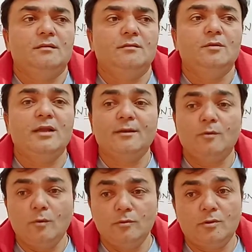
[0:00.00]
You
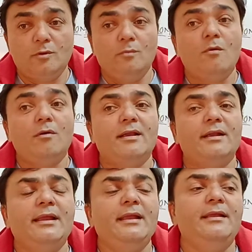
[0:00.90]
can go through
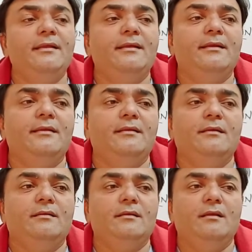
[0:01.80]
botany.
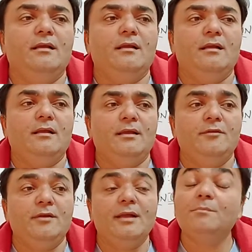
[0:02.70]

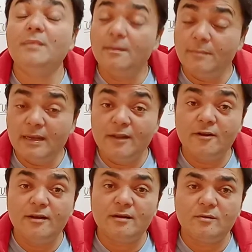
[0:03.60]
You can be a
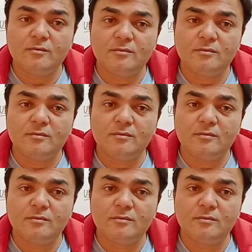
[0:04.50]
millionaire